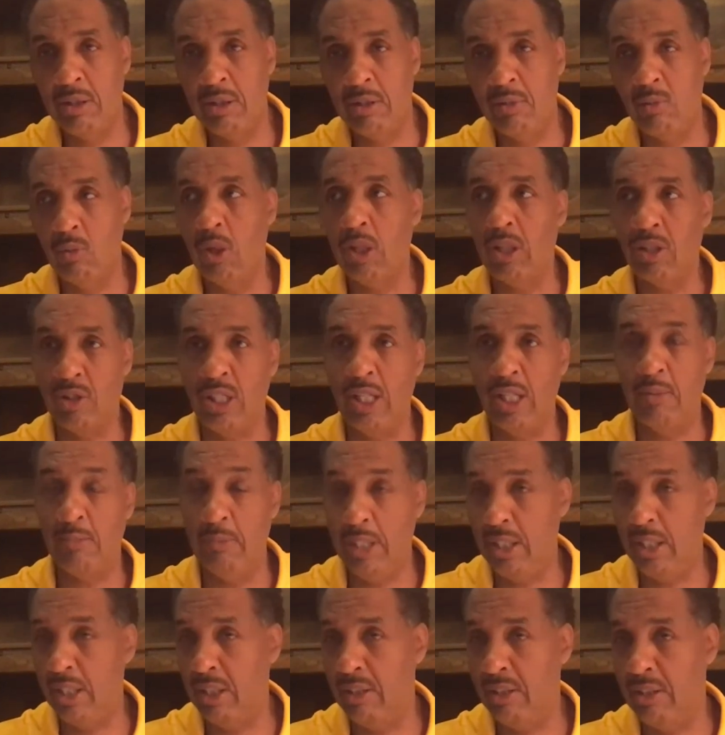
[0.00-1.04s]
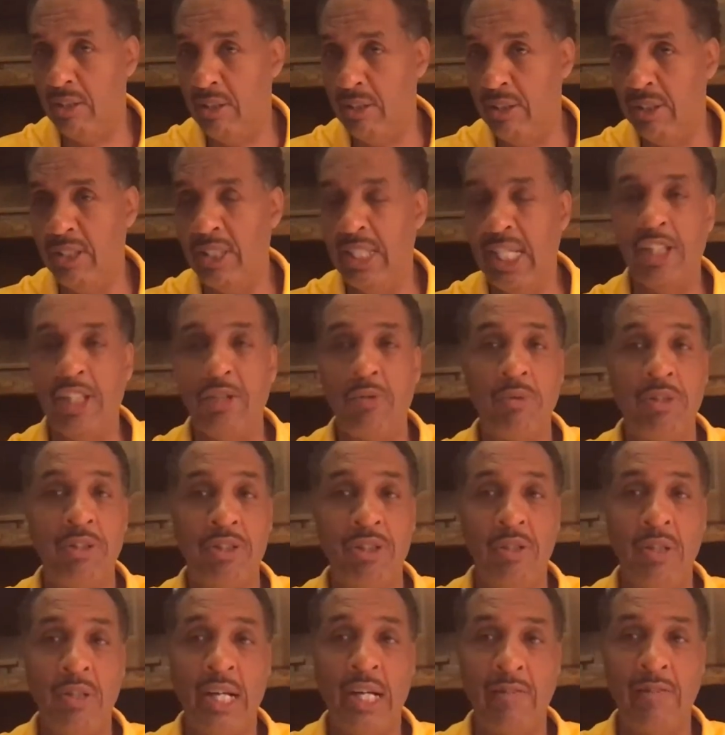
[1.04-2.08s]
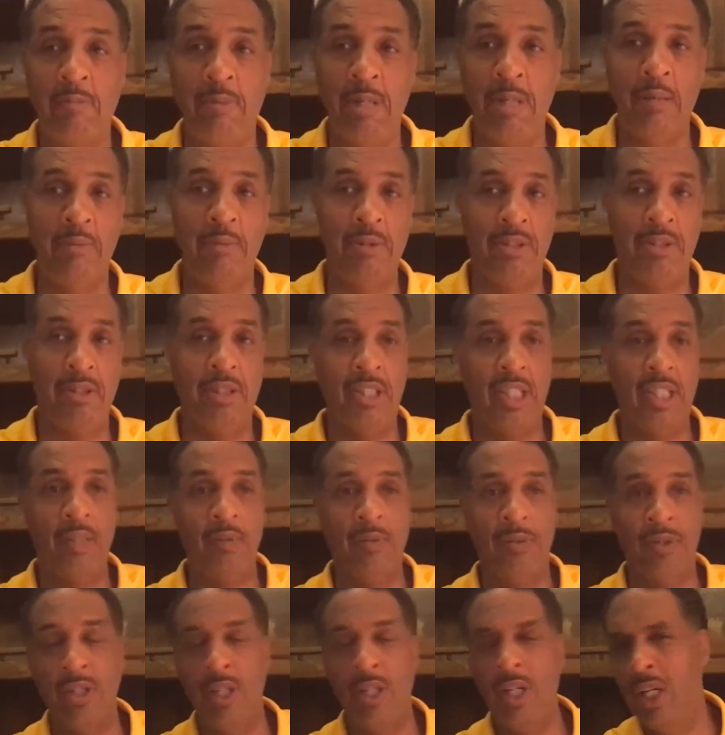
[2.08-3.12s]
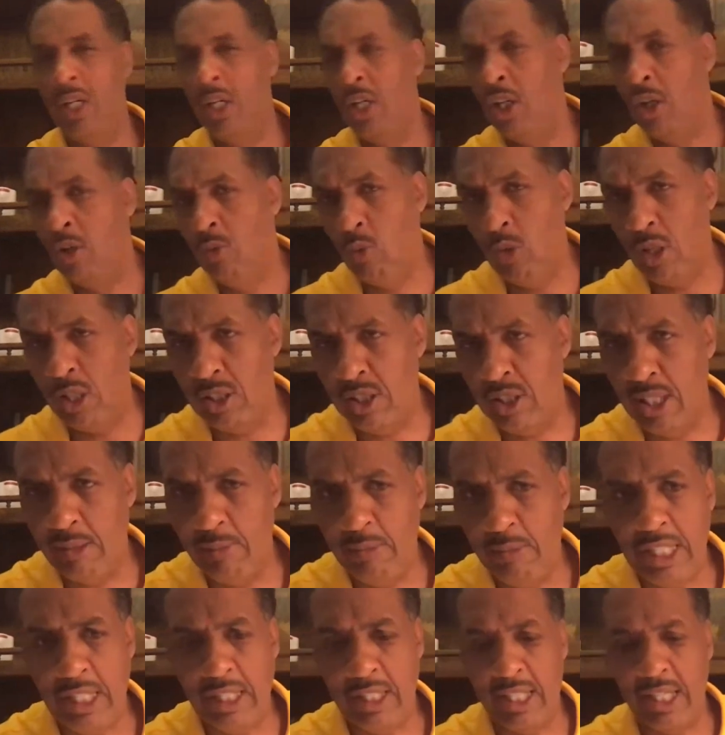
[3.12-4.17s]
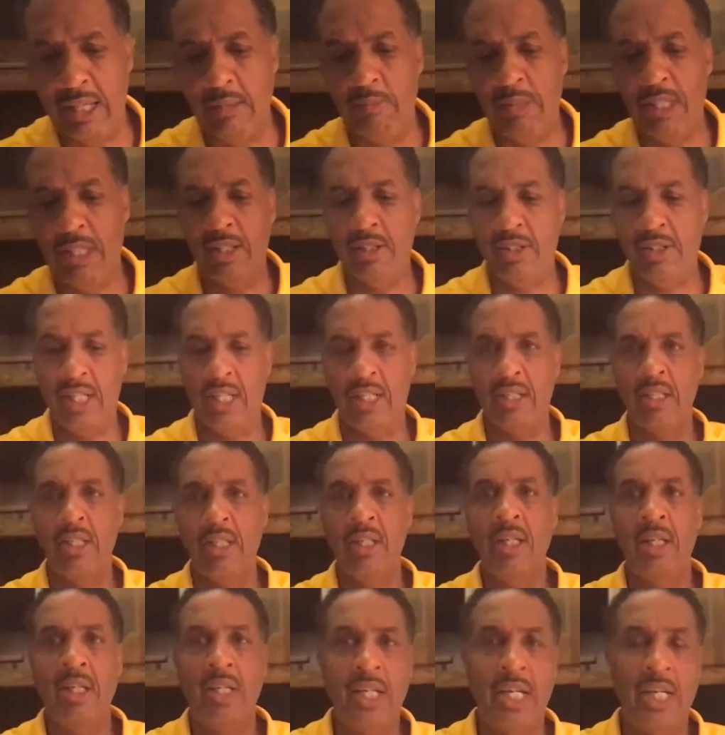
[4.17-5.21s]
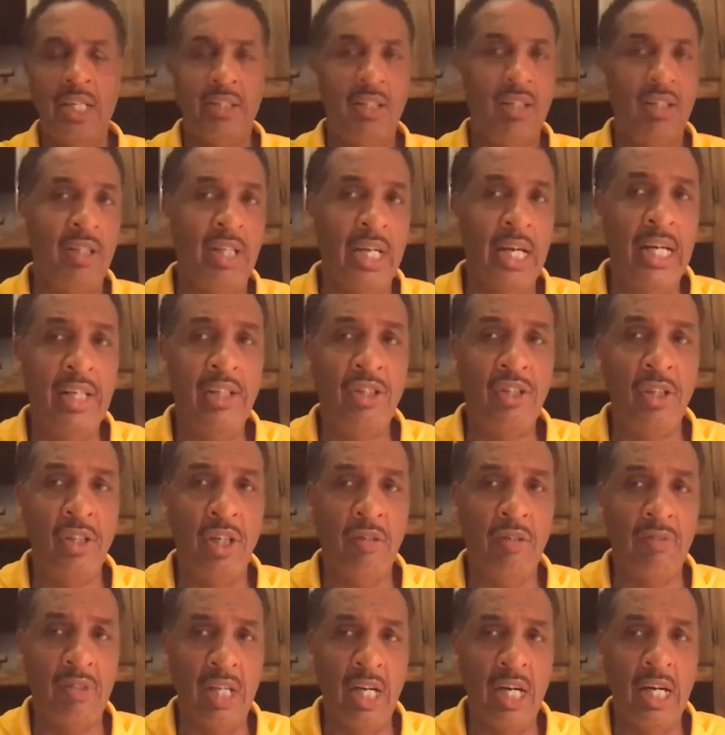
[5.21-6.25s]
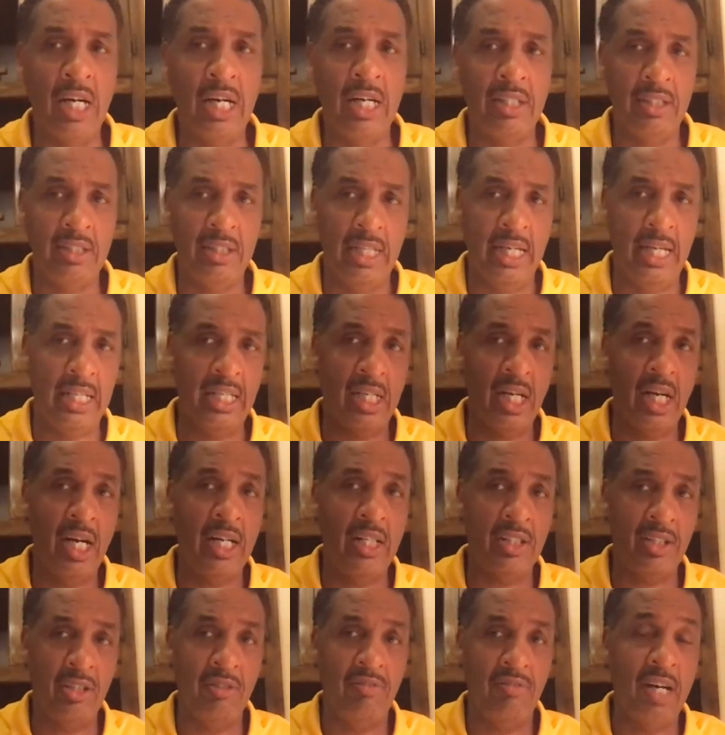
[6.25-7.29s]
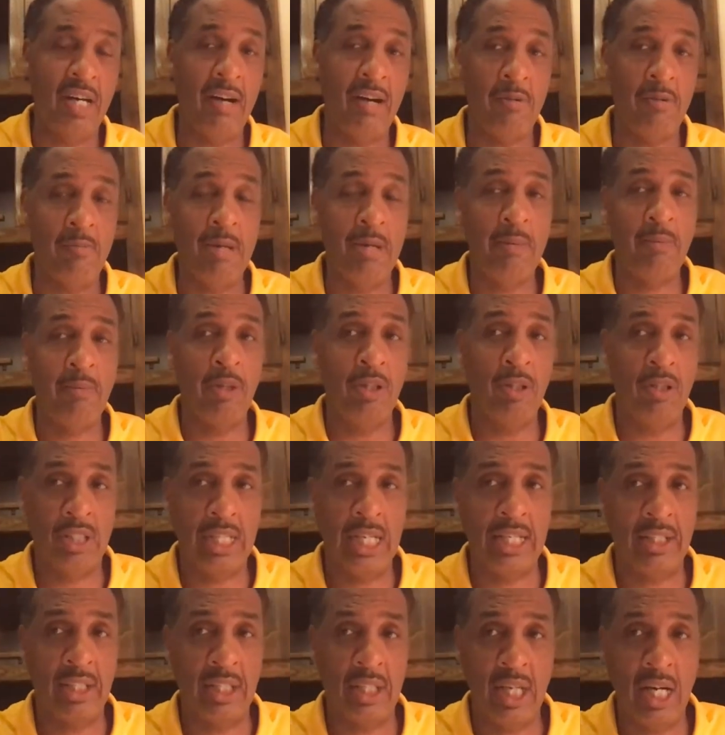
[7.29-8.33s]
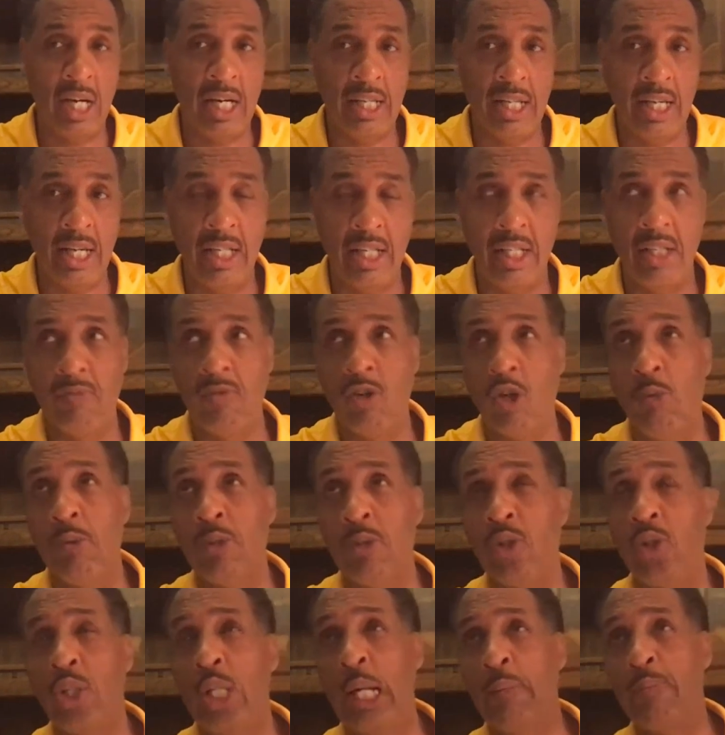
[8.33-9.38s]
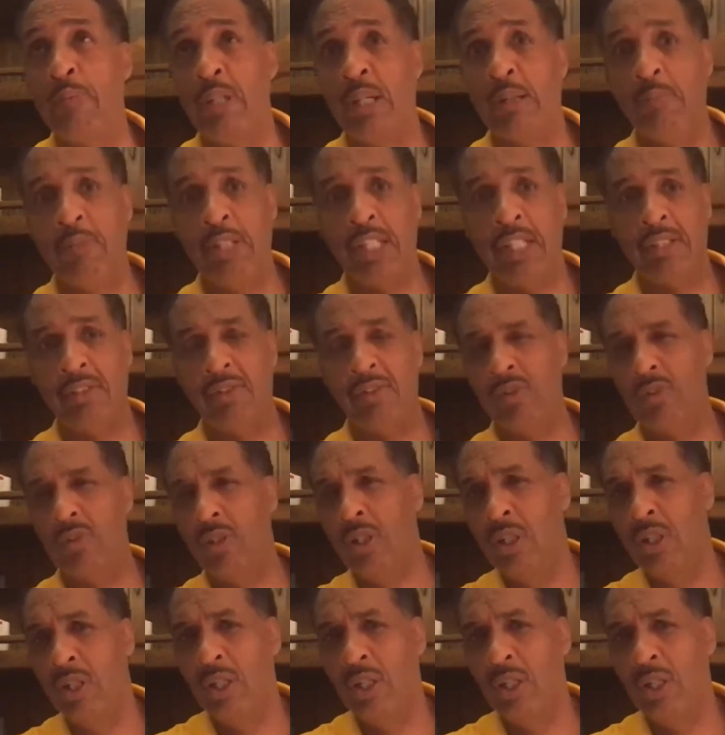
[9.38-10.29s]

What does that mean? That's what you have to be able to deal with. What does that mean? That means that yeah, the nature of God, that God is divine. Remember, we looked at the Godhead in Romans chapter, I think it's